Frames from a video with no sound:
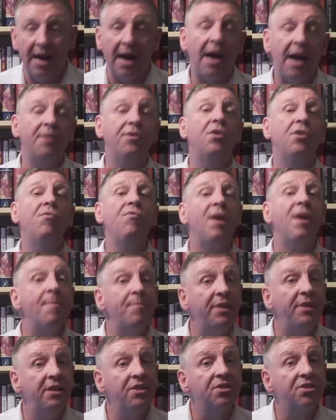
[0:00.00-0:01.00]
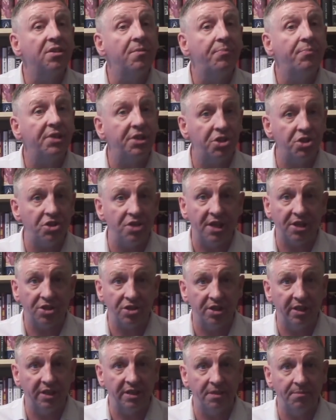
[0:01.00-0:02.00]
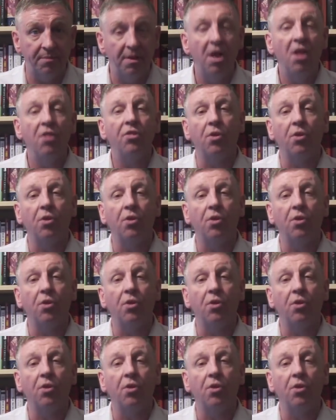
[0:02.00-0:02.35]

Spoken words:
And the remnants of British nationalism,